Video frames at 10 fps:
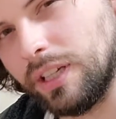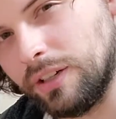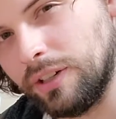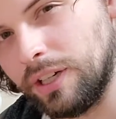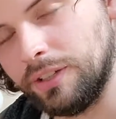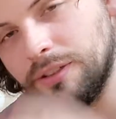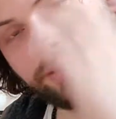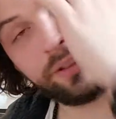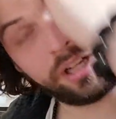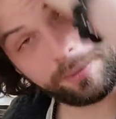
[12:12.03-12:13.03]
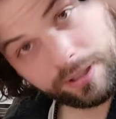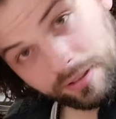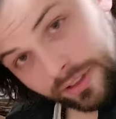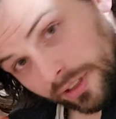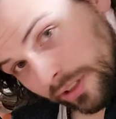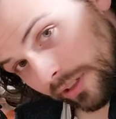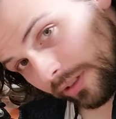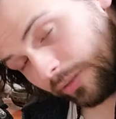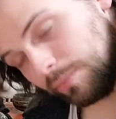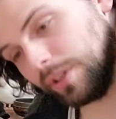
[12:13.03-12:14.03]
don't know how you'd describe it,
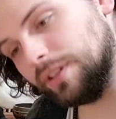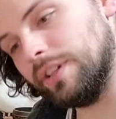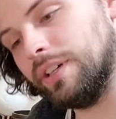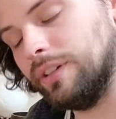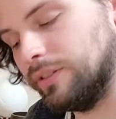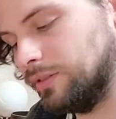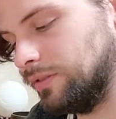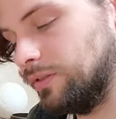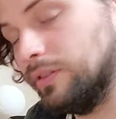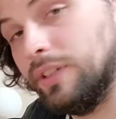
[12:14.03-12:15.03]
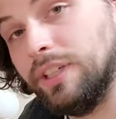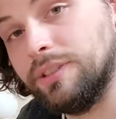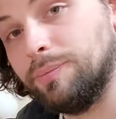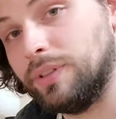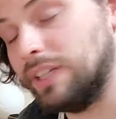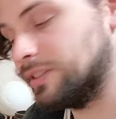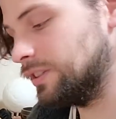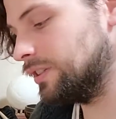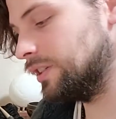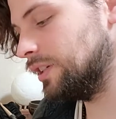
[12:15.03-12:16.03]
but it's
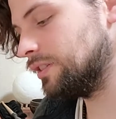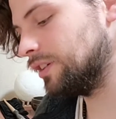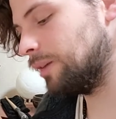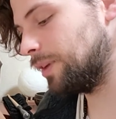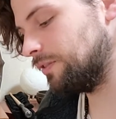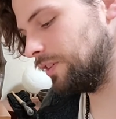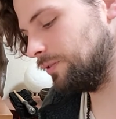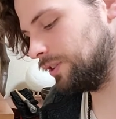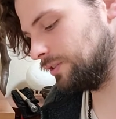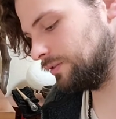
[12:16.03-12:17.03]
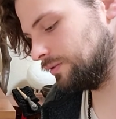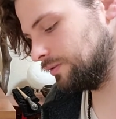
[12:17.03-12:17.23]
pleasant. It's not my favorite,